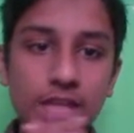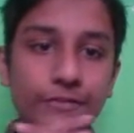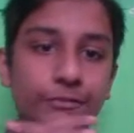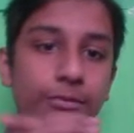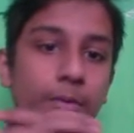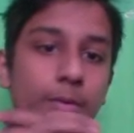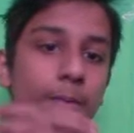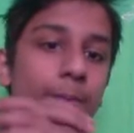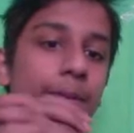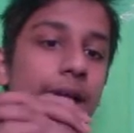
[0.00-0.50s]

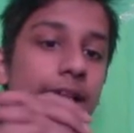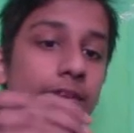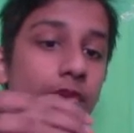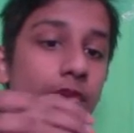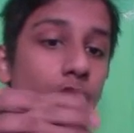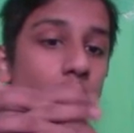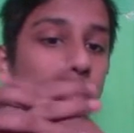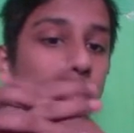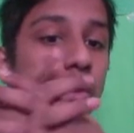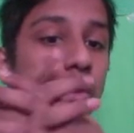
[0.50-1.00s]
for black to
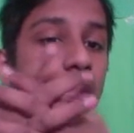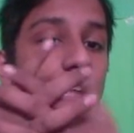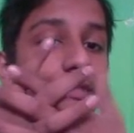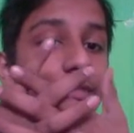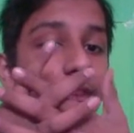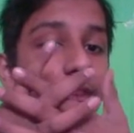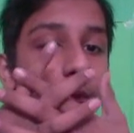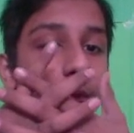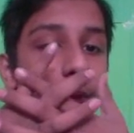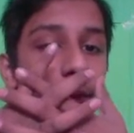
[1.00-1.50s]
do if
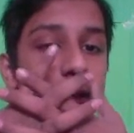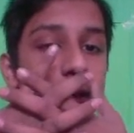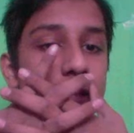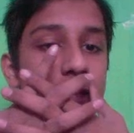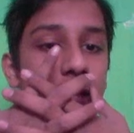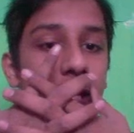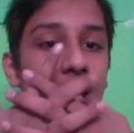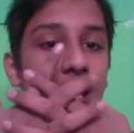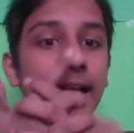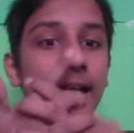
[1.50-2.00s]
the queens
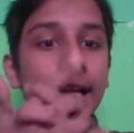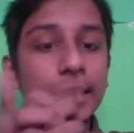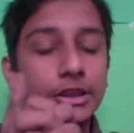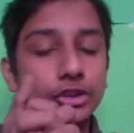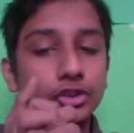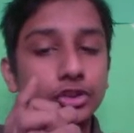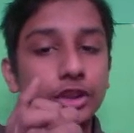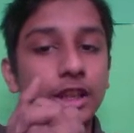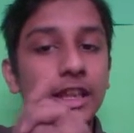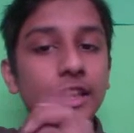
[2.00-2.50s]
are
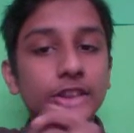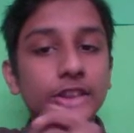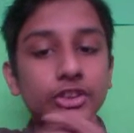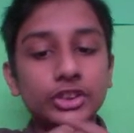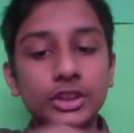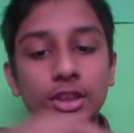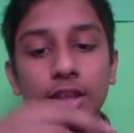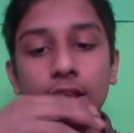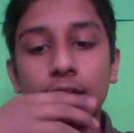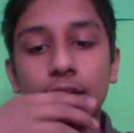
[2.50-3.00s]
exchanged.
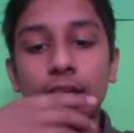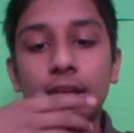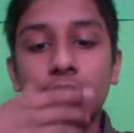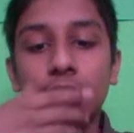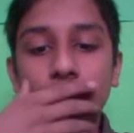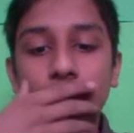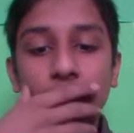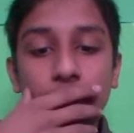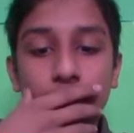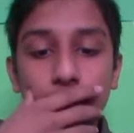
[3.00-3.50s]

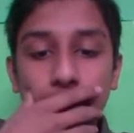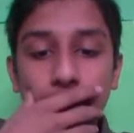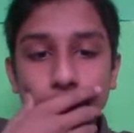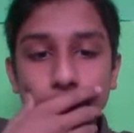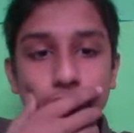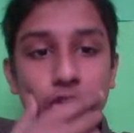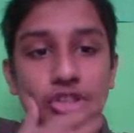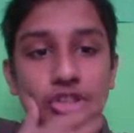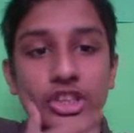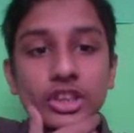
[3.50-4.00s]
Therefore,
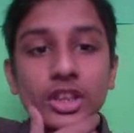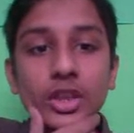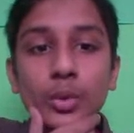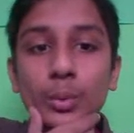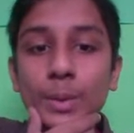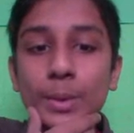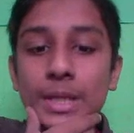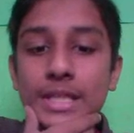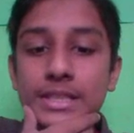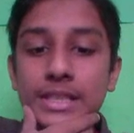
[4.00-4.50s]
exchanging the
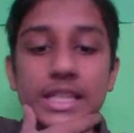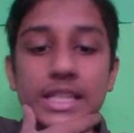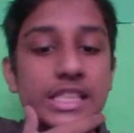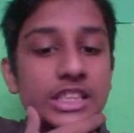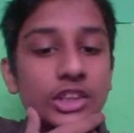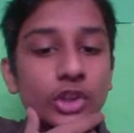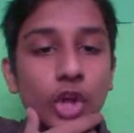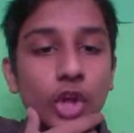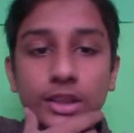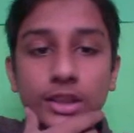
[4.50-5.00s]
queens is
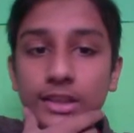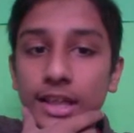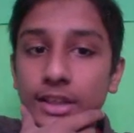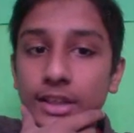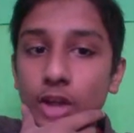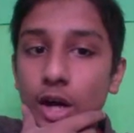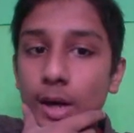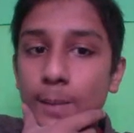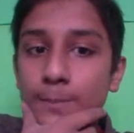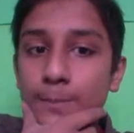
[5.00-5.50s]
not an
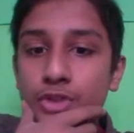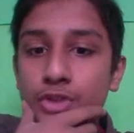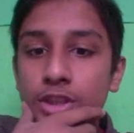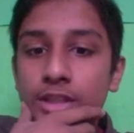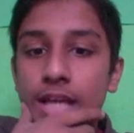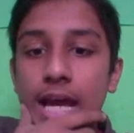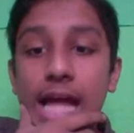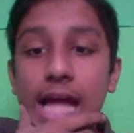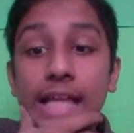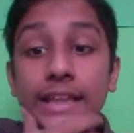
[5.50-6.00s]
option
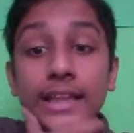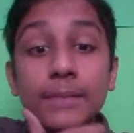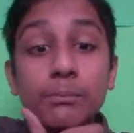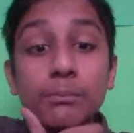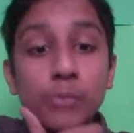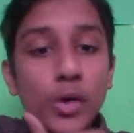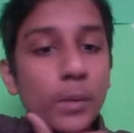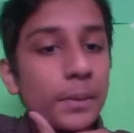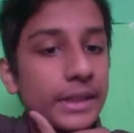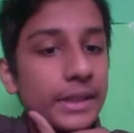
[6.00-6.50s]
at the
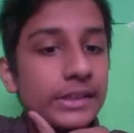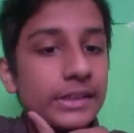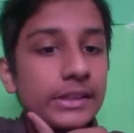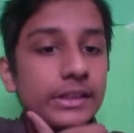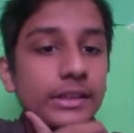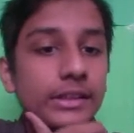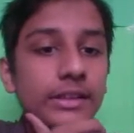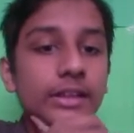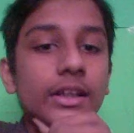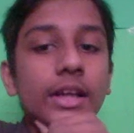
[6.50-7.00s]
moment.
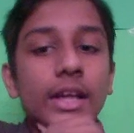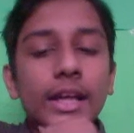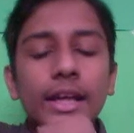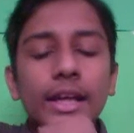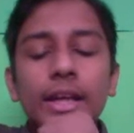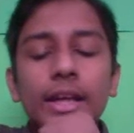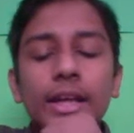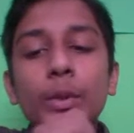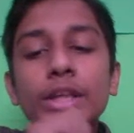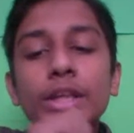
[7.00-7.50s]

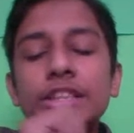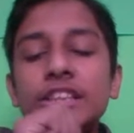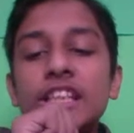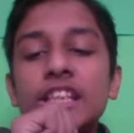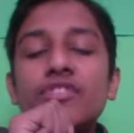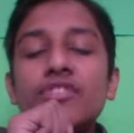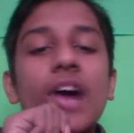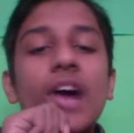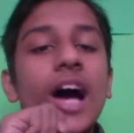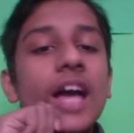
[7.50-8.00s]
Queen
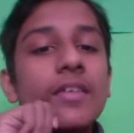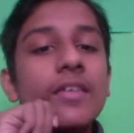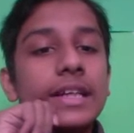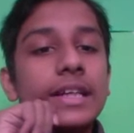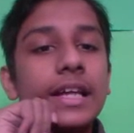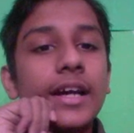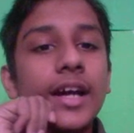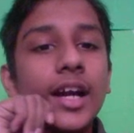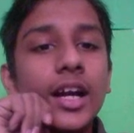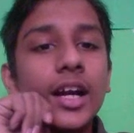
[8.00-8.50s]
c5, and
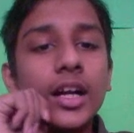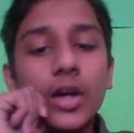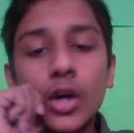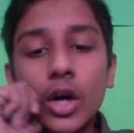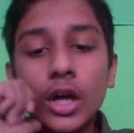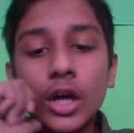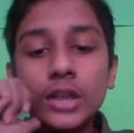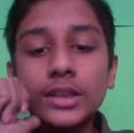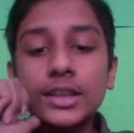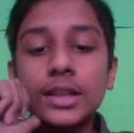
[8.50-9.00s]
here
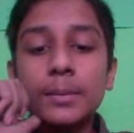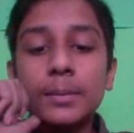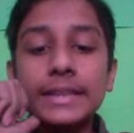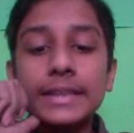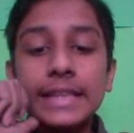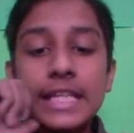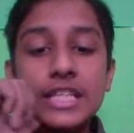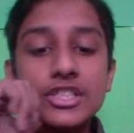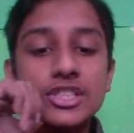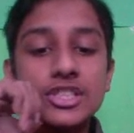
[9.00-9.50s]
all the
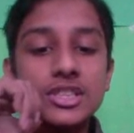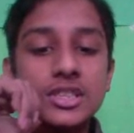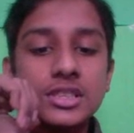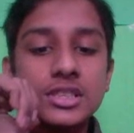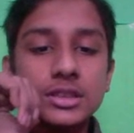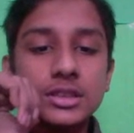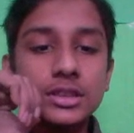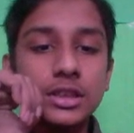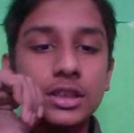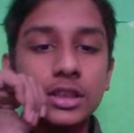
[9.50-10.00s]

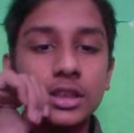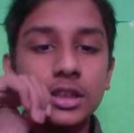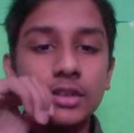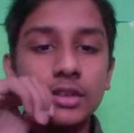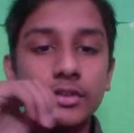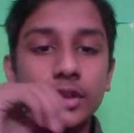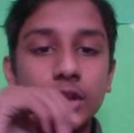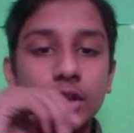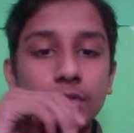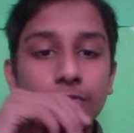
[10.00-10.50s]
commentators
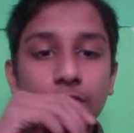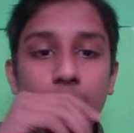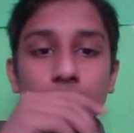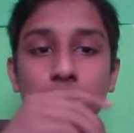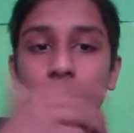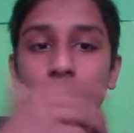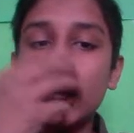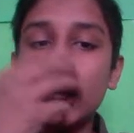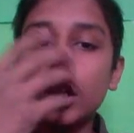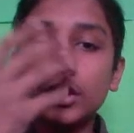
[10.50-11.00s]
from
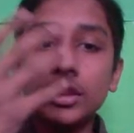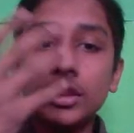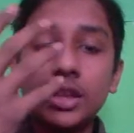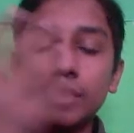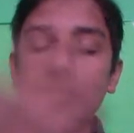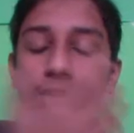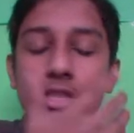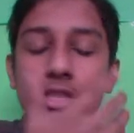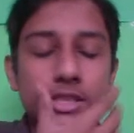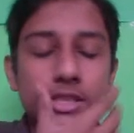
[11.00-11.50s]
all
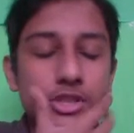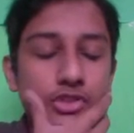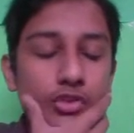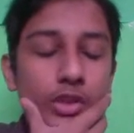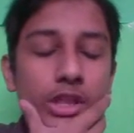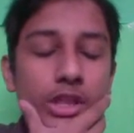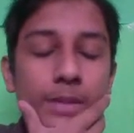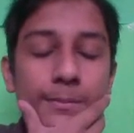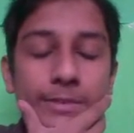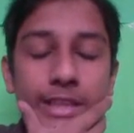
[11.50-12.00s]
different
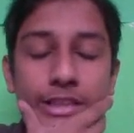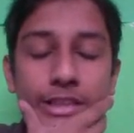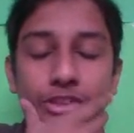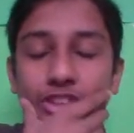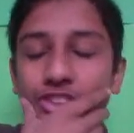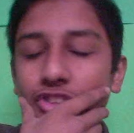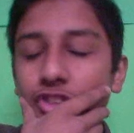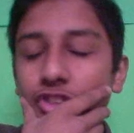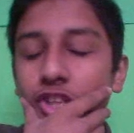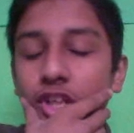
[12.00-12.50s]
streams like
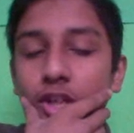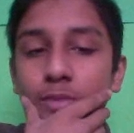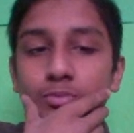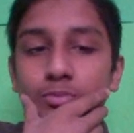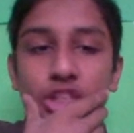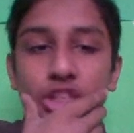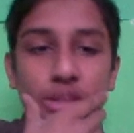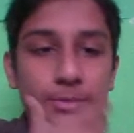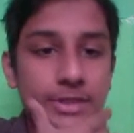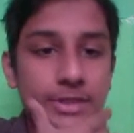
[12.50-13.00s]
Chess.com, Chess,